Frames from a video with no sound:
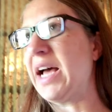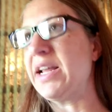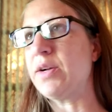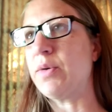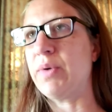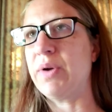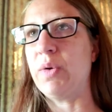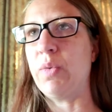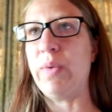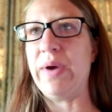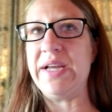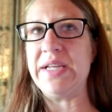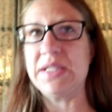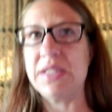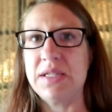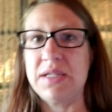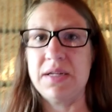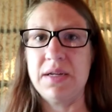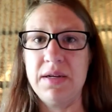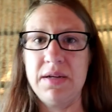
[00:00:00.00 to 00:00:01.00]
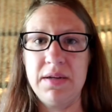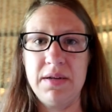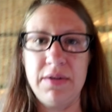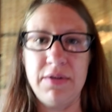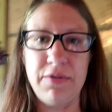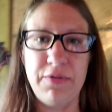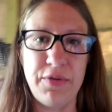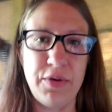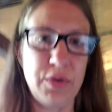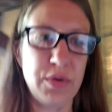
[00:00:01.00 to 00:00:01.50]
I don't want to waste
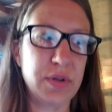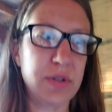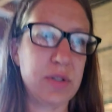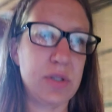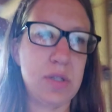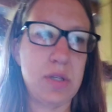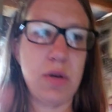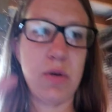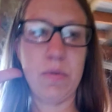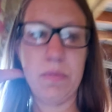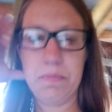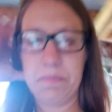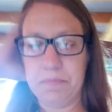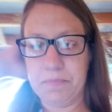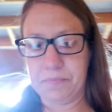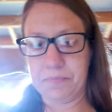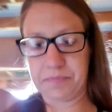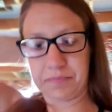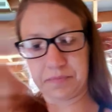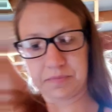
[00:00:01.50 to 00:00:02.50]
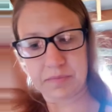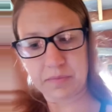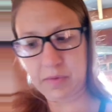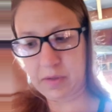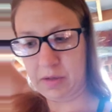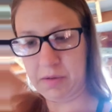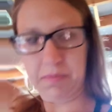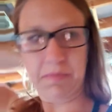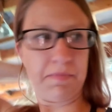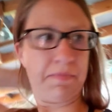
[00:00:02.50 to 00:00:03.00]
food. So
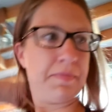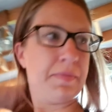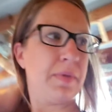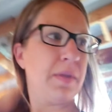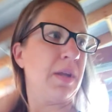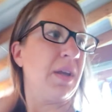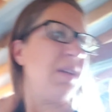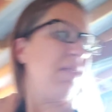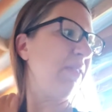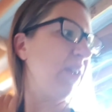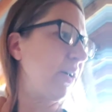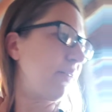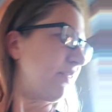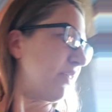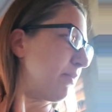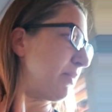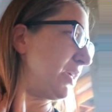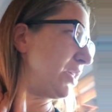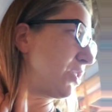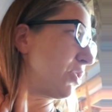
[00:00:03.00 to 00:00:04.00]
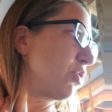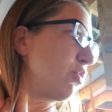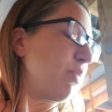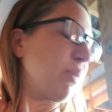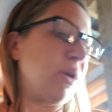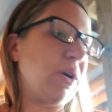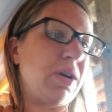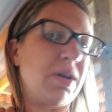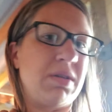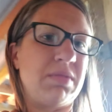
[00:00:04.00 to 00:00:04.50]
if I can find my
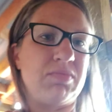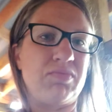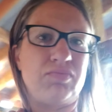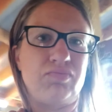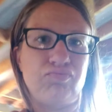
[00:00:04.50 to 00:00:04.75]
scooper.